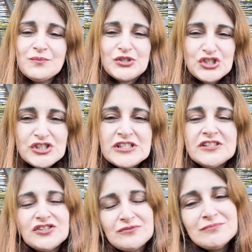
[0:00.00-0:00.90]
but you
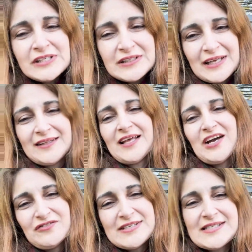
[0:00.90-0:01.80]
need to mean it
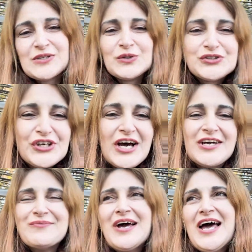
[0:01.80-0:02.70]
every single
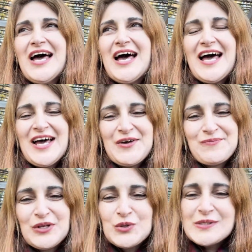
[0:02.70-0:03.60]
time
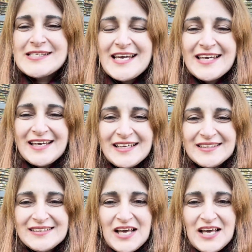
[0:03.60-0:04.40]
you say it,